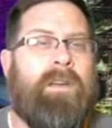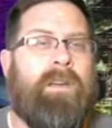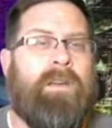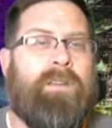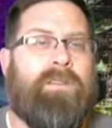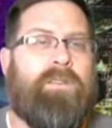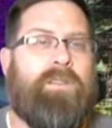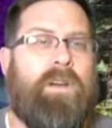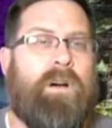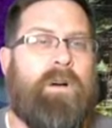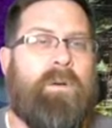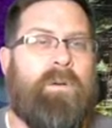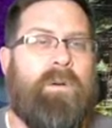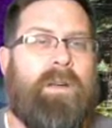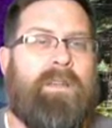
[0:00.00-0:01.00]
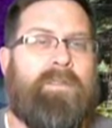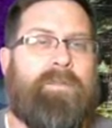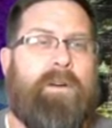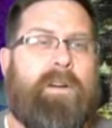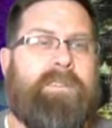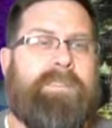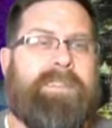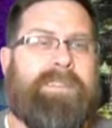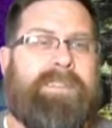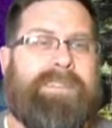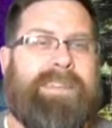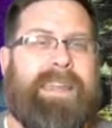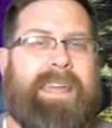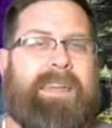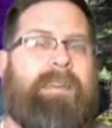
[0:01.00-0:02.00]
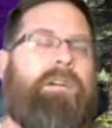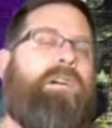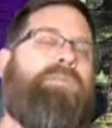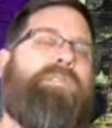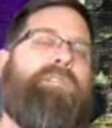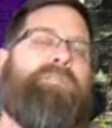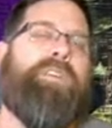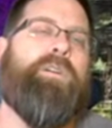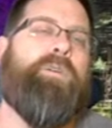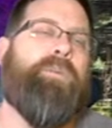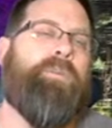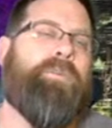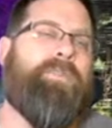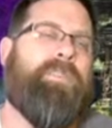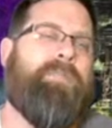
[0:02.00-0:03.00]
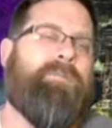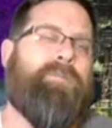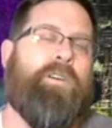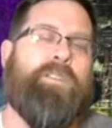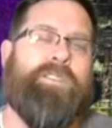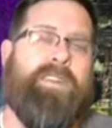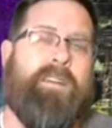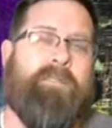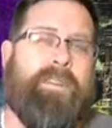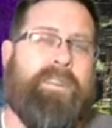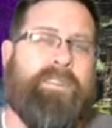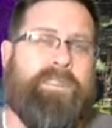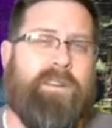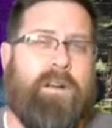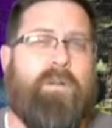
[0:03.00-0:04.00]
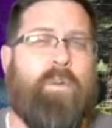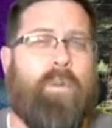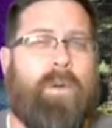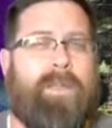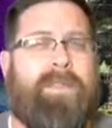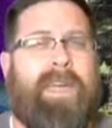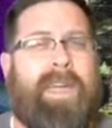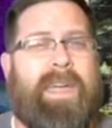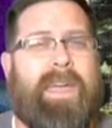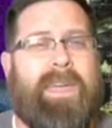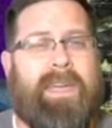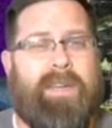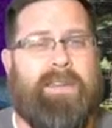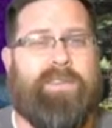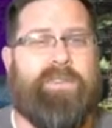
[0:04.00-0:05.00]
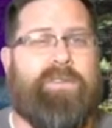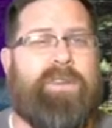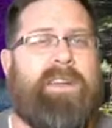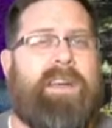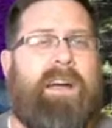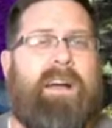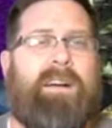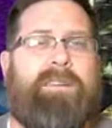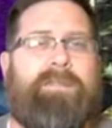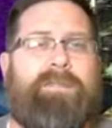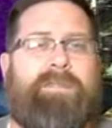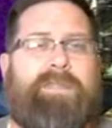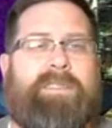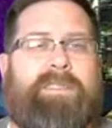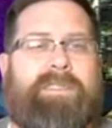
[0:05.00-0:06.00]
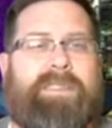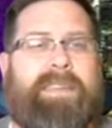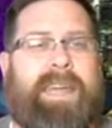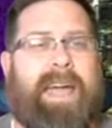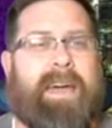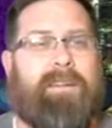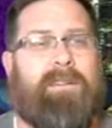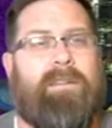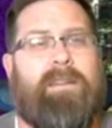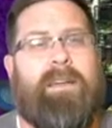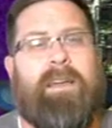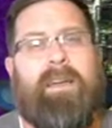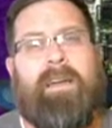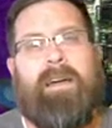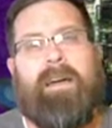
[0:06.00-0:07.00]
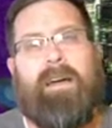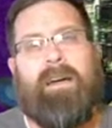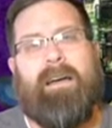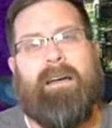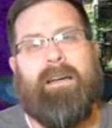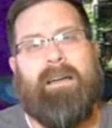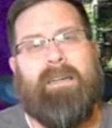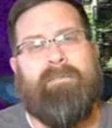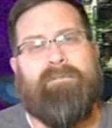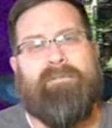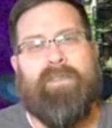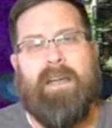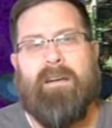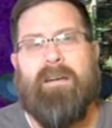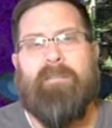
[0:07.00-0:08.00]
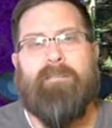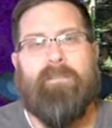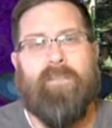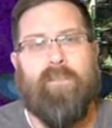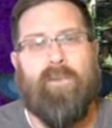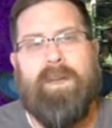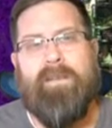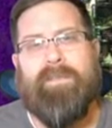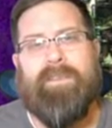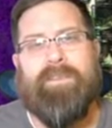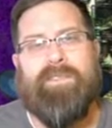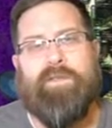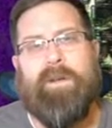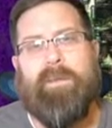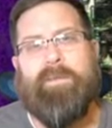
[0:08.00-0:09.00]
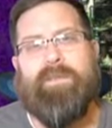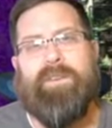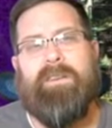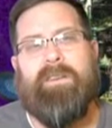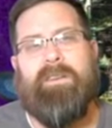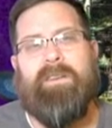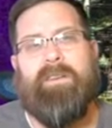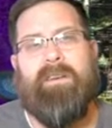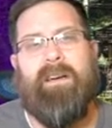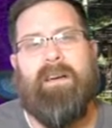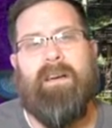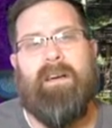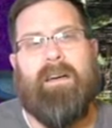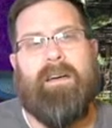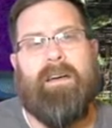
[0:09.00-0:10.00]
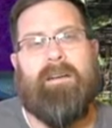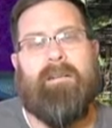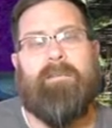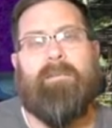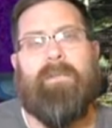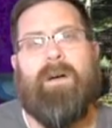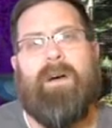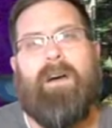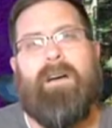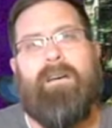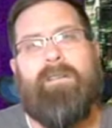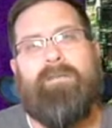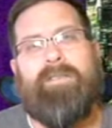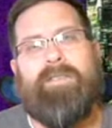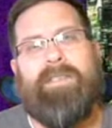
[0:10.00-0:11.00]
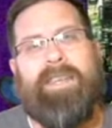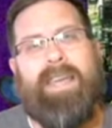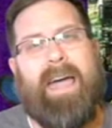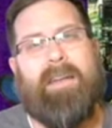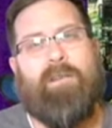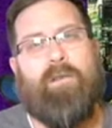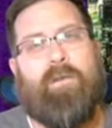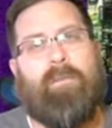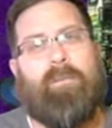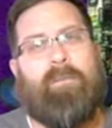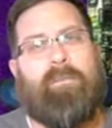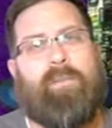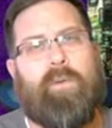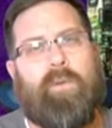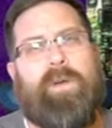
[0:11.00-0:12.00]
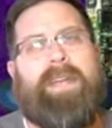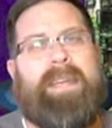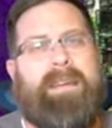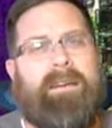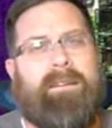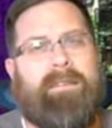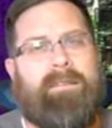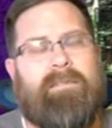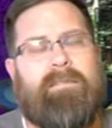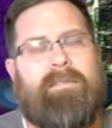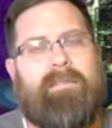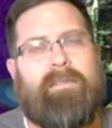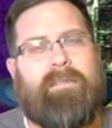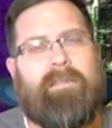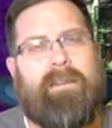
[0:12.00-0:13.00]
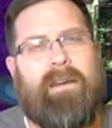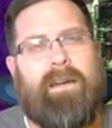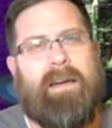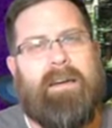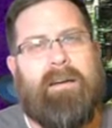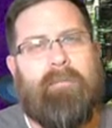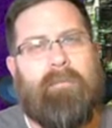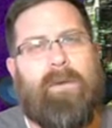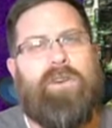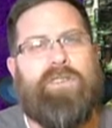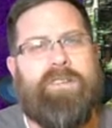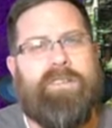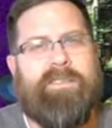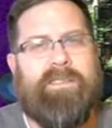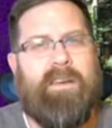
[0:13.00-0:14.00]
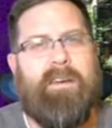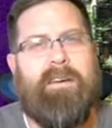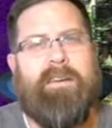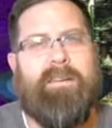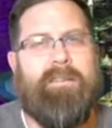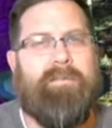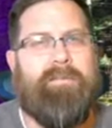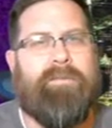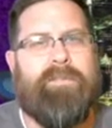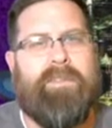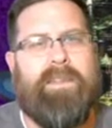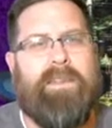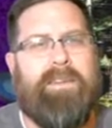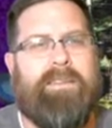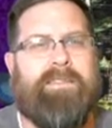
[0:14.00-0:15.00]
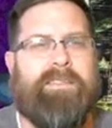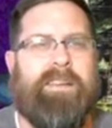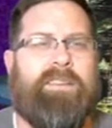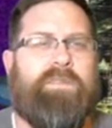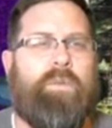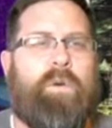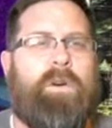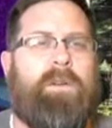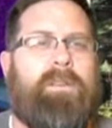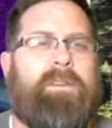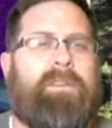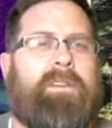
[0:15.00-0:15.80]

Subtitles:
So, as far as the city overview, first off they start with a history of Seattle. A very brief description of Seattle pre-emergence of the 6th World,